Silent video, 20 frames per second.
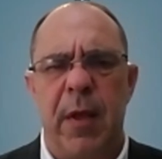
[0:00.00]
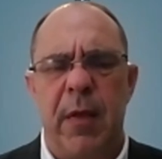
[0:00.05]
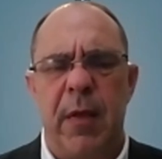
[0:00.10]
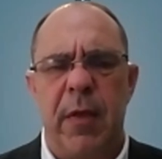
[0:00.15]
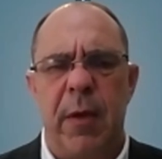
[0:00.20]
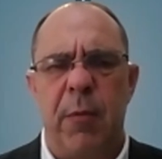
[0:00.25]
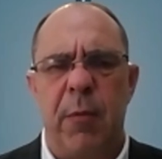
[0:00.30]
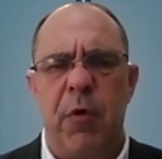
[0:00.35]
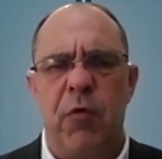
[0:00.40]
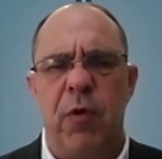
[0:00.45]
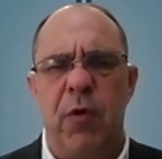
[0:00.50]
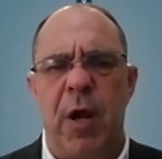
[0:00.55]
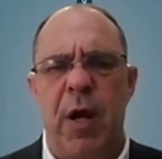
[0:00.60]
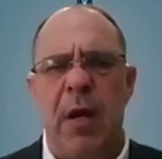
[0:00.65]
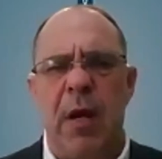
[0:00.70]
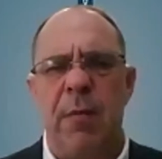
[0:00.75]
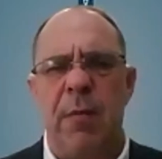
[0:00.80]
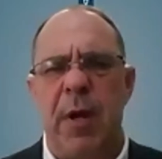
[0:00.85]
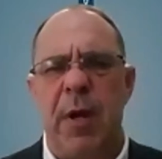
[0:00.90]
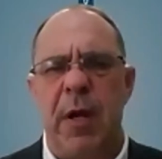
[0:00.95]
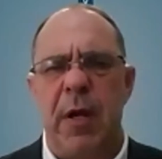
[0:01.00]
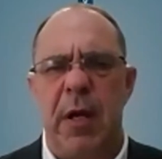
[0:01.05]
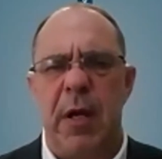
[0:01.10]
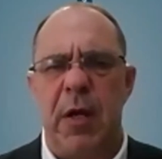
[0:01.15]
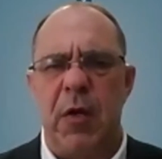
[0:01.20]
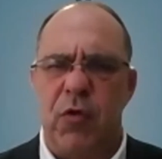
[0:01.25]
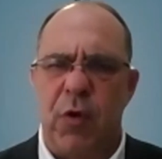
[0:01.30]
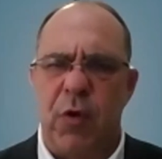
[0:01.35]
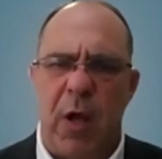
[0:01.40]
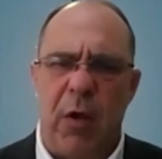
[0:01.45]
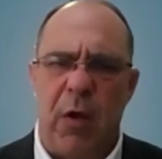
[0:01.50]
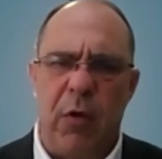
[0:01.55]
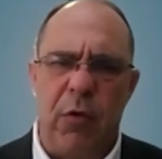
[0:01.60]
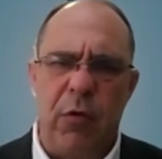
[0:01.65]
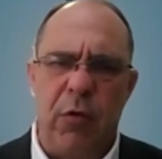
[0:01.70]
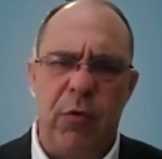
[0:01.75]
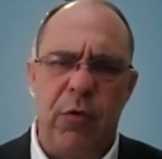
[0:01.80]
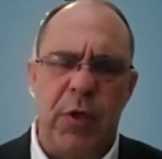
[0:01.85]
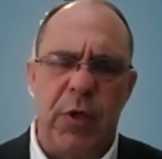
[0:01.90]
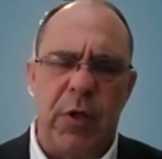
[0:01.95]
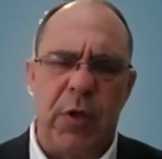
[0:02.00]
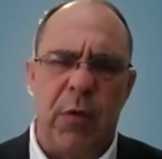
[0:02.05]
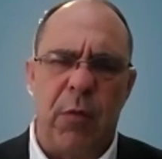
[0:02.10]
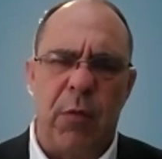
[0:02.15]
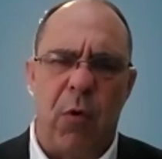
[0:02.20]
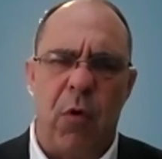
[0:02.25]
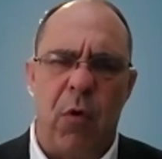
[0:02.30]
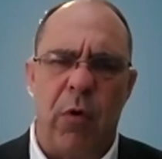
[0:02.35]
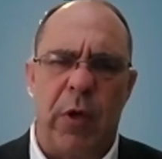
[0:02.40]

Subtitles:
that would really mean Israel losing the war,